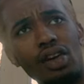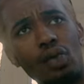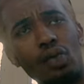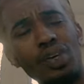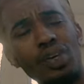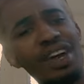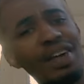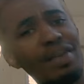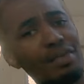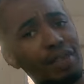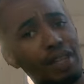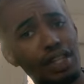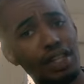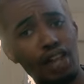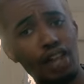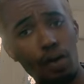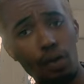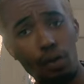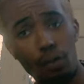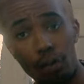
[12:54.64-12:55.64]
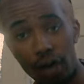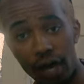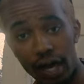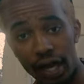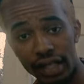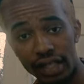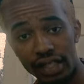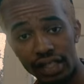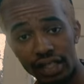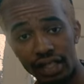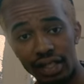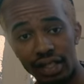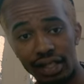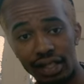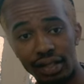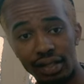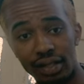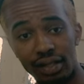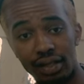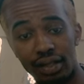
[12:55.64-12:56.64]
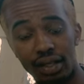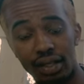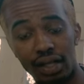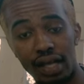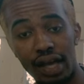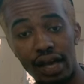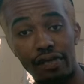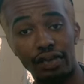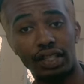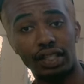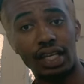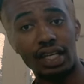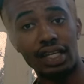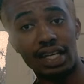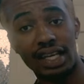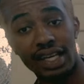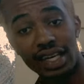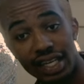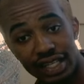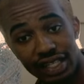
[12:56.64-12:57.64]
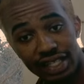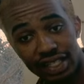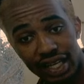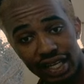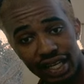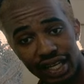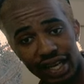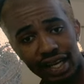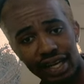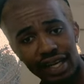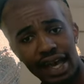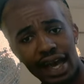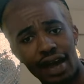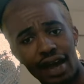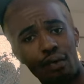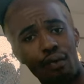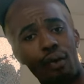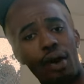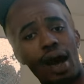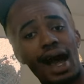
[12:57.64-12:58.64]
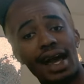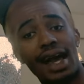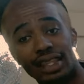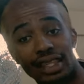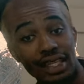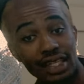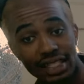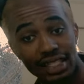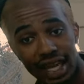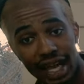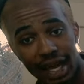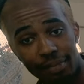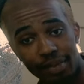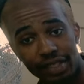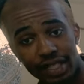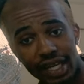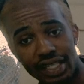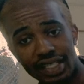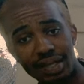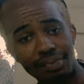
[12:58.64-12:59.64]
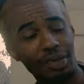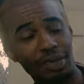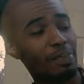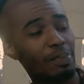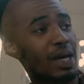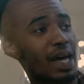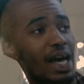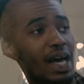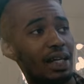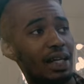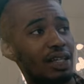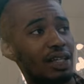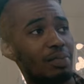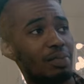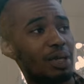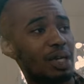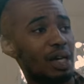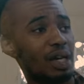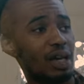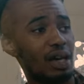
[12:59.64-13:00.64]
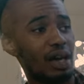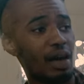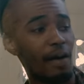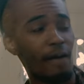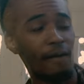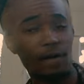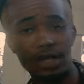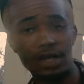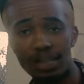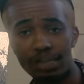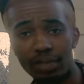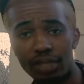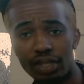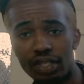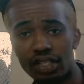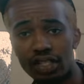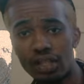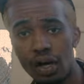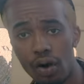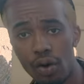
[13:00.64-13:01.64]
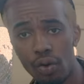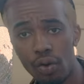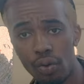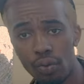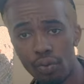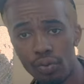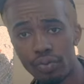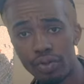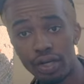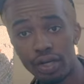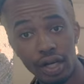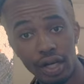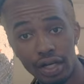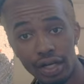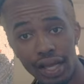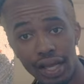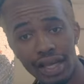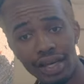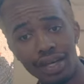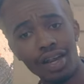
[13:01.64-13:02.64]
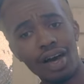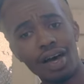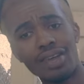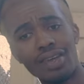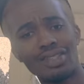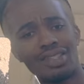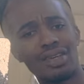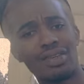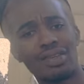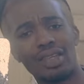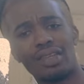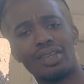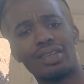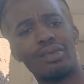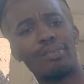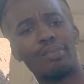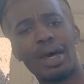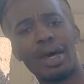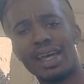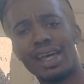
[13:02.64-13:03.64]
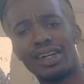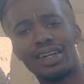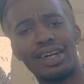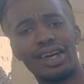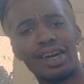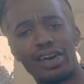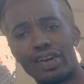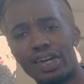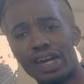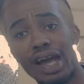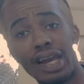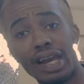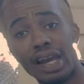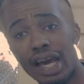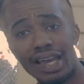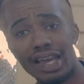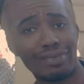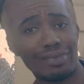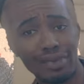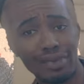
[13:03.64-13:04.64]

we never really know what everything is and why things happen. Yeah, something bad could be from something so good. And also, bad and good are not even